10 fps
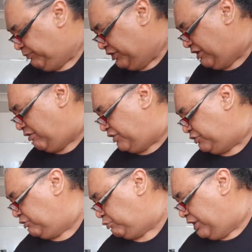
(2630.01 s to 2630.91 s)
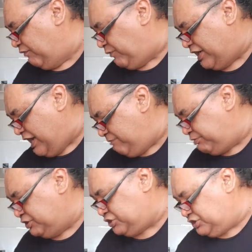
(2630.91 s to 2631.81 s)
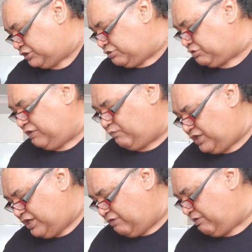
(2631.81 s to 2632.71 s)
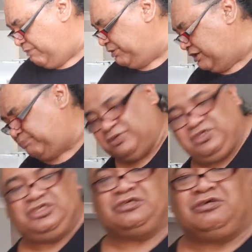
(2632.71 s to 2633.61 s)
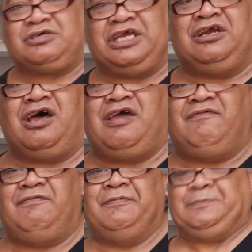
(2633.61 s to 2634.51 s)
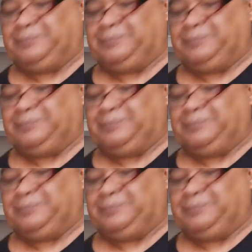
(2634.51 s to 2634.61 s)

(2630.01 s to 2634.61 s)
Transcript: you know, I thought, well, if I can't produce a cooking video, I better produce a cooking live.